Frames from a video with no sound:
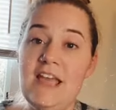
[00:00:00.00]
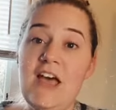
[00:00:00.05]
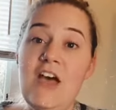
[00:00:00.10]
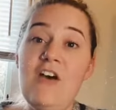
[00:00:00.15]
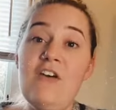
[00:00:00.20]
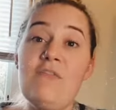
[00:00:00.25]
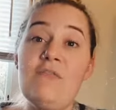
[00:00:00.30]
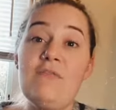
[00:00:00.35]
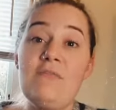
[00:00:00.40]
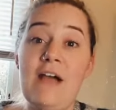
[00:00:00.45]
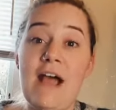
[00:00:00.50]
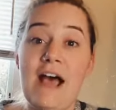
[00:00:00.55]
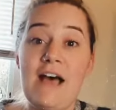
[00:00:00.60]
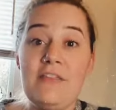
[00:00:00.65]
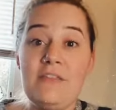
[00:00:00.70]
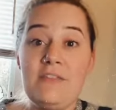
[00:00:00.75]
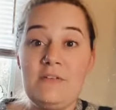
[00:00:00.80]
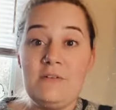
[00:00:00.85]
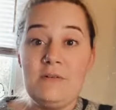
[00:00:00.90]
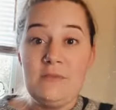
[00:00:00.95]

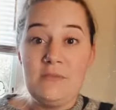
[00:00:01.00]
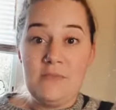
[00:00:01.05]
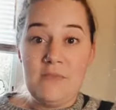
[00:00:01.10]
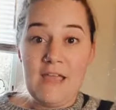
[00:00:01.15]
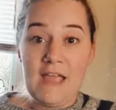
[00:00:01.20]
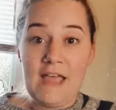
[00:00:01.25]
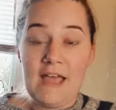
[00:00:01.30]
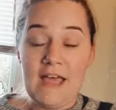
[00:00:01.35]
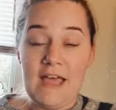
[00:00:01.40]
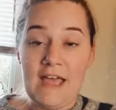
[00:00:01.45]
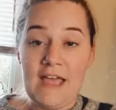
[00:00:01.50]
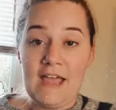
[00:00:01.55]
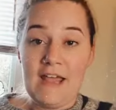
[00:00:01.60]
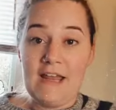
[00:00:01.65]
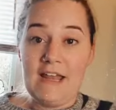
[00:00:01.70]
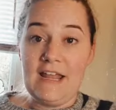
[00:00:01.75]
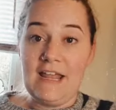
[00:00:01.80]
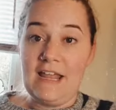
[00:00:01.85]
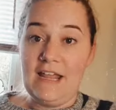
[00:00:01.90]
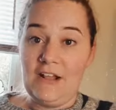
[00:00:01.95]
rather
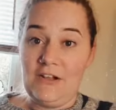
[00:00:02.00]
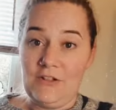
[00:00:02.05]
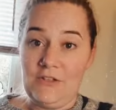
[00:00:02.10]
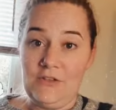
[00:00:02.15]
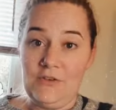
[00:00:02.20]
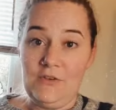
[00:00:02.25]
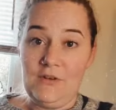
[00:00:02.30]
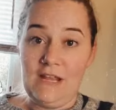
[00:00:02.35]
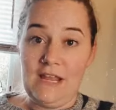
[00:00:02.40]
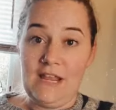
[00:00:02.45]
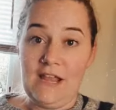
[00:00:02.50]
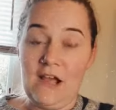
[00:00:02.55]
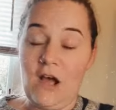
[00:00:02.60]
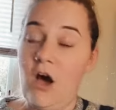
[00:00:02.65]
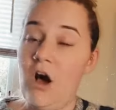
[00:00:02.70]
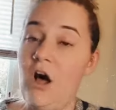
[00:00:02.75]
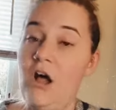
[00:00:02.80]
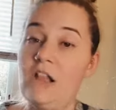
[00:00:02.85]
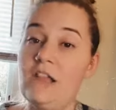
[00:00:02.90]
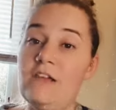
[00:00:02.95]
than including
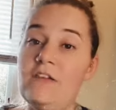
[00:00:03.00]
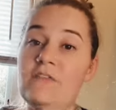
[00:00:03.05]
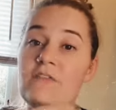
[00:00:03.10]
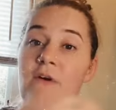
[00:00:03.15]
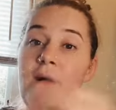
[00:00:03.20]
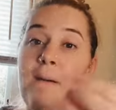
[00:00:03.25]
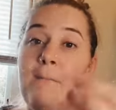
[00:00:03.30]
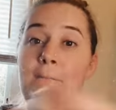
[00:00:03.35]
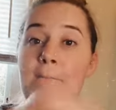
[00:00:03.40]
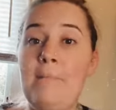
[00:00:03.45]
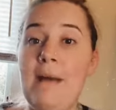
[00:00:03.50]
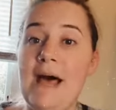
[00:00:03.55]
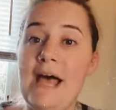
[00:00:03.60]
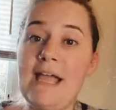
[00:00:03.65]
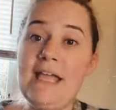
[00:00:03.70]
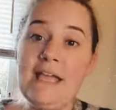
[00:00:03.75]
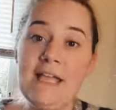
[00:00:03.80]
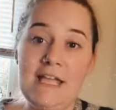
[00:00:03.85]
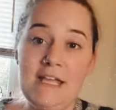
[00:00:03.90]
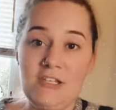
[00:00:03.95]
all of
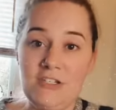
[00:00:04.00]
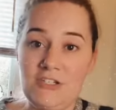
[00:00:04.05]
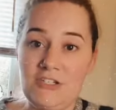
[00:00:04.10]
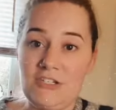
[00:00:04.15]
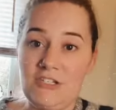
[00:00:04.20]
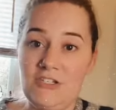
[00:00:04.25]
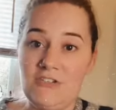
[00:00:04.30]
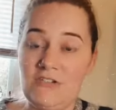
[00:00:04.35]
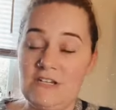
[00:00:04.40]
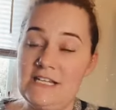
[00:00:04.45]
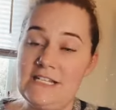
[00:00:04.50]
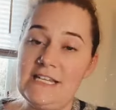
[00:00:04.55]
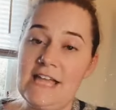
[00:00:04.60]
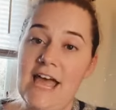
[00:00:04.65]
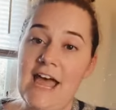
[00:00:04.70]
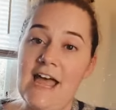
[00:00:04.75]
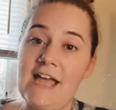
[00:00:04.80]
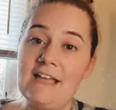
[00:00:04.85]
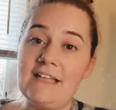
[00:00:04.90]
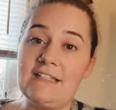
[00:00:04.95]
my industry
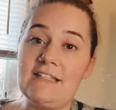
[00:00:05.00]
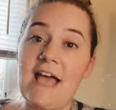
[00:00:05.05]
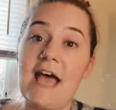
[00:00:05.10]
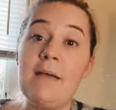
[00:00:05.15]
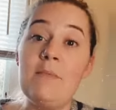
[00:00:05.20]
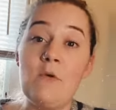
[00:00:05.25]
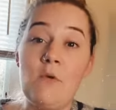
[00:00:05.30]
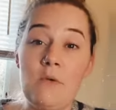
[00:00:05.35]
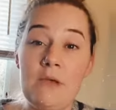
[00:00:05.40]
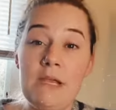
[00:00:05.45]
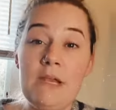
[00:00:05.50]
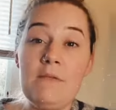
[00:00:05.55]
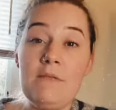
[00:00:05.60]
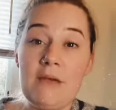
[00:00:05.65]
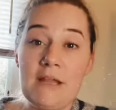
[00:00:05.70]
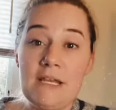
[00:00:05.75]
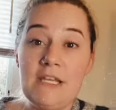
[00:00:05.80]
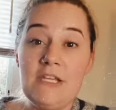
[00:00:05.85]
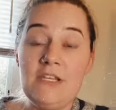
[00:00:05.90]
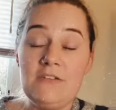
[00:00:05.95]
tags. I'm going to
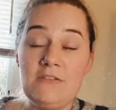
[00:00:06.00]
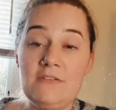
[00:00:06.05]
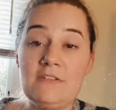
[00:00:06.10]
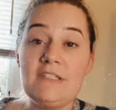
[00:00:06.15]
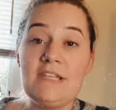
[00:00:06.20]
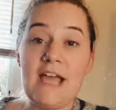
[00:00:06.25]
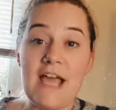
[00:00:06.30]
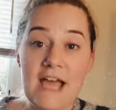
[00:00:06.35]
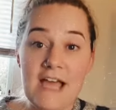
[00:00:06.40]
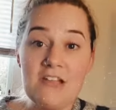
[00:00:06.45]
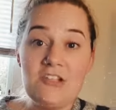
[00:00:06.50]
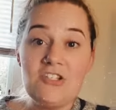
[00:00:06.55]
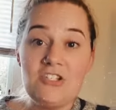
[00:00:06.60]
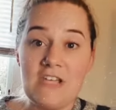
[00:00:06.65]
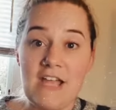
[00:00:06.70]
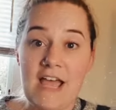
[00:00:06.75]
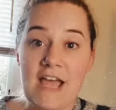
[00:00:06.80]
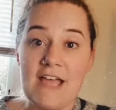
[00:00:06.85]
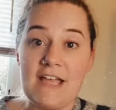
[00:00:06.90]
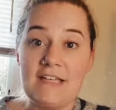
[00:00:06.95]
want to use
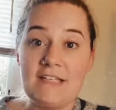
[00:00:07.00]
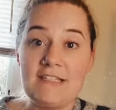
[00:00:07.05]
hashtags